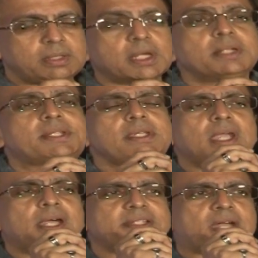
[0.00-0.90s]
30
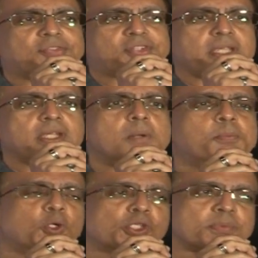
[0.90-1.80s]
years after he
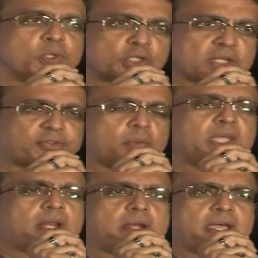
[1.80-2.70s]
composed music for
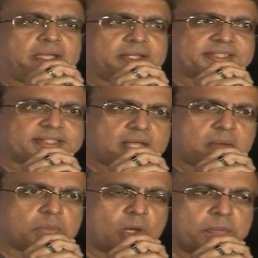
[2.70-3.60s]
Mira Nair's
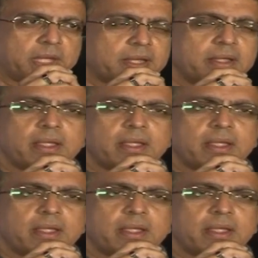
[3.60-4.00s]
Salaam Bombay.